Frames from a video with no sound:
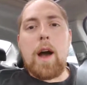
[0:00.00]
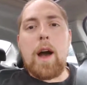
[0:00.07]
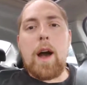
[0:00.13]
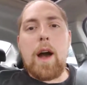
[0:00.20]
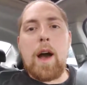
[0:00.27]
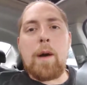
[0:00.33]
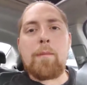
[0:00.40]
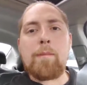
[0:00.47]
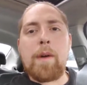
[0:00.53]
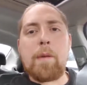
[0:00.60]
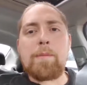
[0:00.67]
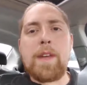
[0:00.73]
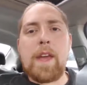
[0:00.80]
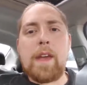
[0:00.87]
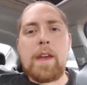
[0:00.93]
I'm
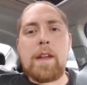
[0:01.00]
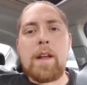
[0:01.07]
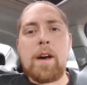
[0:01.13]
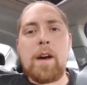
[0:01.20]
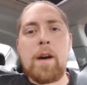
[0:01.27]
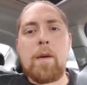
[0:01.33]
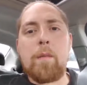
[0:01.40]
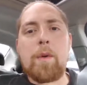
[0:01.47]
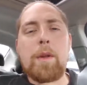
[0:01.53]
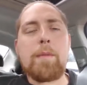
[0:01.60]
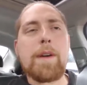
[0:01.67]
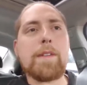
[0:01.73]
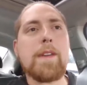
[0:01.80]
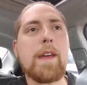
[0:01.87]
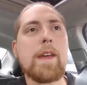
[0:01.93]
taking what am
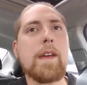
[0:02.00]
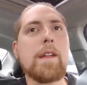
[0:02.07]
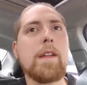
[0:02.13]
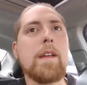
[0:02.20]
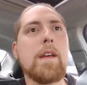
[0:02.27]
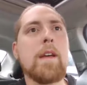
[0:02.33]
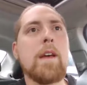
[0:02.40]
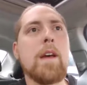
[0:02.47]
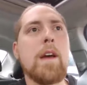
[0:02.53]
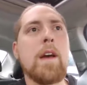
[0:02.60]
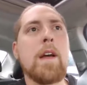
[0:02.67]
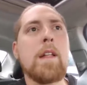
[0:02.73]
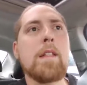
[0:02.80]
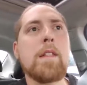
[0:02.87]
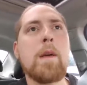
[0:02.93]
I taking?
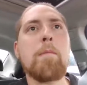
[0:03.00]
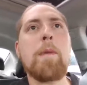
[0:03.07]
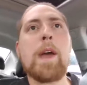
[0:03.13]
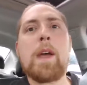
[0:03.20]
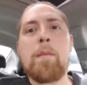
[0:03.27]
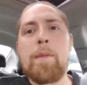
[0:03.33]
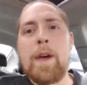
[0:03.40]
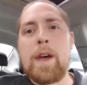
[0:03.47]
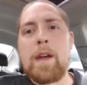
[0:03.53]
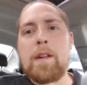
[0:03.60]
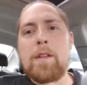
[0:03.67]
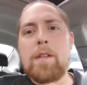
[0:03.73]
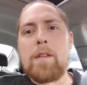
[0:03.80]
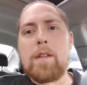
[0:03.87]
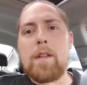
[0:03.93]
The Mega
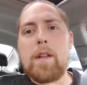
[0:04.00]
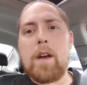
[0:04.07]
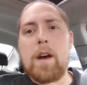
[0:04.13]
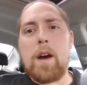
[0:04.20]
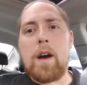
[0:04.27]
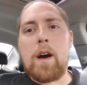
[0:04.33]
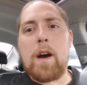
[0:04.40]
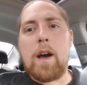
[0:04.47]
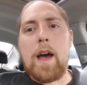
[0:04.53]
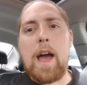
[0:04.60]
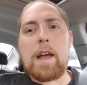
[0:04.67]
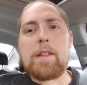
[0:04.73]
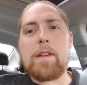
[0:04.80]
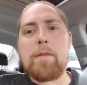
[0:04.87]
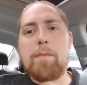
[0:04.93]
Man
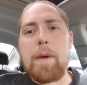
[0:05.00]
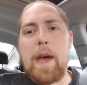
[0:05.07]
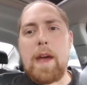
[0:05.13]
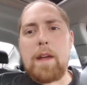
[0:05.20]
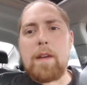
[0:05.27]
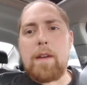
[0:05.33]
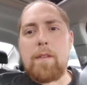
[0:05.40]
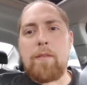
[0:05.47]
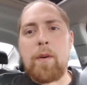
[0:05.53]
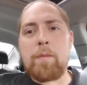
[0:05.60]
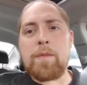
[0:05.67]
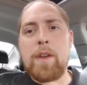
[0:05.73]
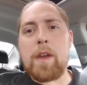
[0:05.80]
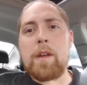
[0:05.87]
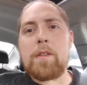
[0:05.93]
Active Pack from
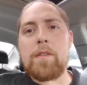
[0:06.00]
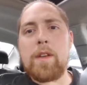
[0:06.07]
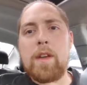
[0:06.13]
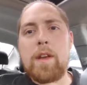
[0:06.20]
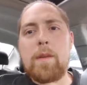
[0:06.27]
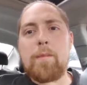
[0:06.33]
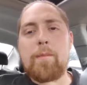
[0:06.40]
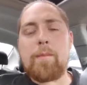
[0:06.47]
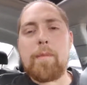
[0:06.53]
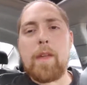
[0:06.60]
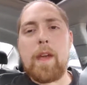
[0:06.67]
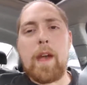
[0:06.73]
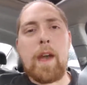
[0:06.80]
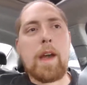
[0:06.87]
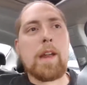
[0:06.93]
GNC,
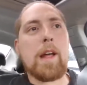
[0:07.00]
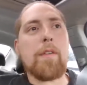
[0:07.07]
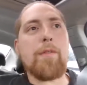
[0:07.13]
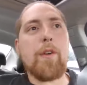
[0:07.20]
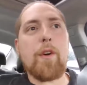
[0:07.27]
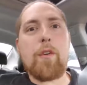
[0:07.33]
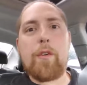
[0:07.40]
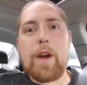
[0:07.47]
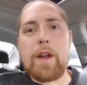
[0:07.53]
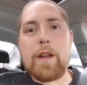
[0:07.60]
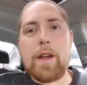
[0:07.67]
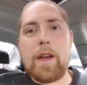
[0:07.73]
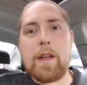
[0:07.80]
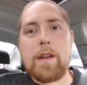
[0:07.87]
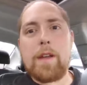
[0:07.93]
and I feel great
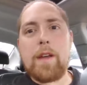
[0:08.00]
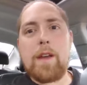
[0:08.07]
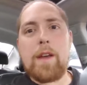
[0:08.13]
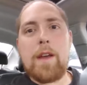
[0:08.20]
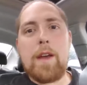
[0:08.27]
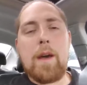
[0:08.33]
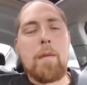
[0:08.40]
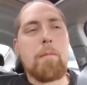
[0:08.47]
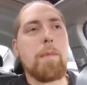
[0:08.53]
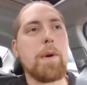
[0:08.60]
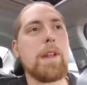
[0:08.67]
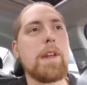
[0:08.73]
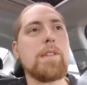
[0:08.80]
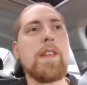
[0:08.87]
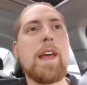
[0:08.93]
again. But
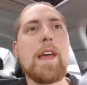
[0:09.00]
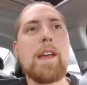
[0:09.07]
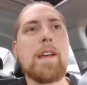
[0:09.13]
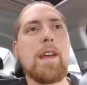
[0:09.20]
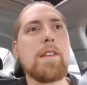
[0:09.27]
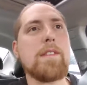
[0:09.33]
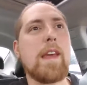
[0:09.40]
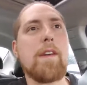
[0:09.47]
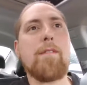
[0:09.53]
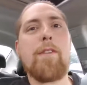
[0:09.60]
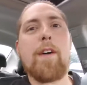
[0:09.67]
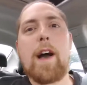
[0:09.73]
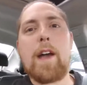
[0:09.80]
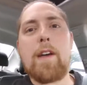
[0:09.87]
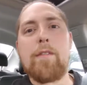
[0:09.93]
it's like
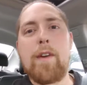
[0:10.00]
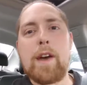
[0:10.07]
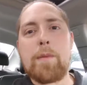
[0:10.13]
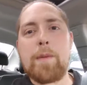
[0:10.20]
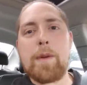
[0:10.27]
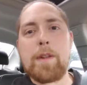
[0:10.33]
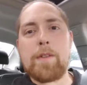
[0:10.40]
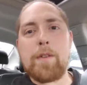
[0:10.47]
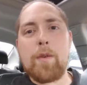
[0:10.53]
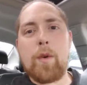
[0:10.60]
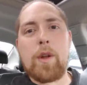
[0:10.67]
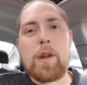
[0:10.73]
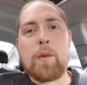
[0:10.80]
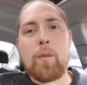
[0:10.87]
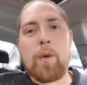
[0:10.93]
5 vitamins
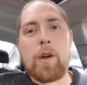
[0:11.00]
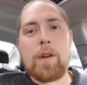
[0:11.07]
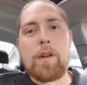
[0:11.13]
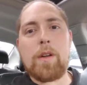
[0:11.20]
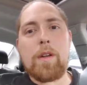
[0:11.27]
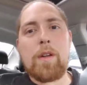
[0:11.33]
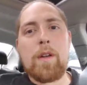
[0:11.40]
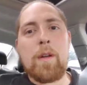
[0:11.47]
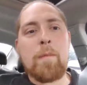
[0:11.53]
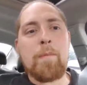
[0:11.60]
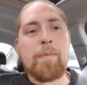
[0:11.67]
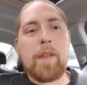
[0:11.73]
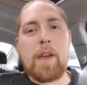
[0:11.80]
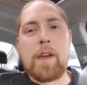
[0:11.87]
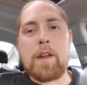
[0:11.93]
all in one
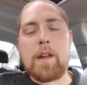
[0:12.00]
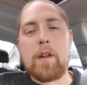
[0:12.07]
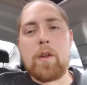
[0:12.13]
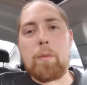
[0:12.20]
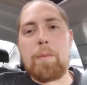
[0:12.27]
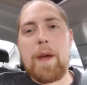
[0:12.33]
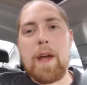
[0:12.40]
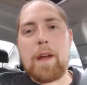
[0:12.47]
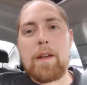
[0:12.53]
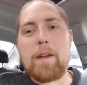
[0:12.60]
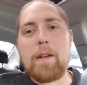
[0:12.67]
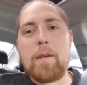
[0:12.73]
in a little pack.